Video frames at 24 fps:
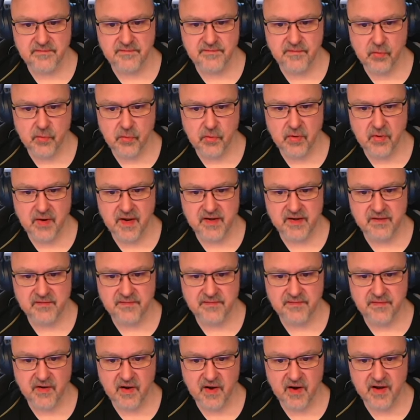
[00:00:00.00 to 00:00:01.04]
4 and
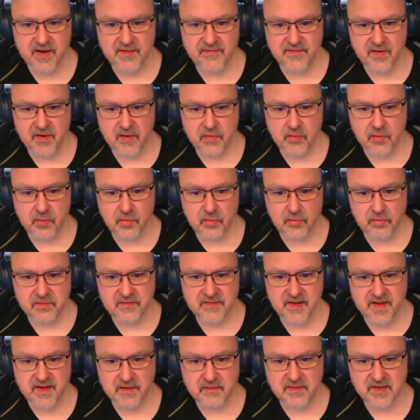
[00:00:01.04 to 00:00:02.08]
5 are all
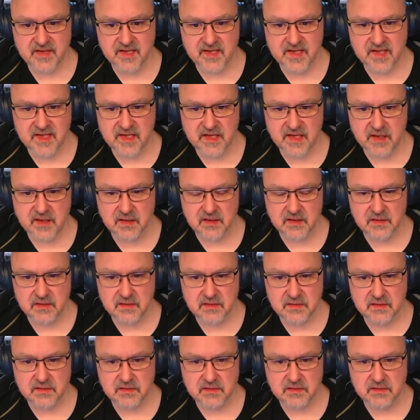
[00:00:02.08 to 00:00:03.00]
down here.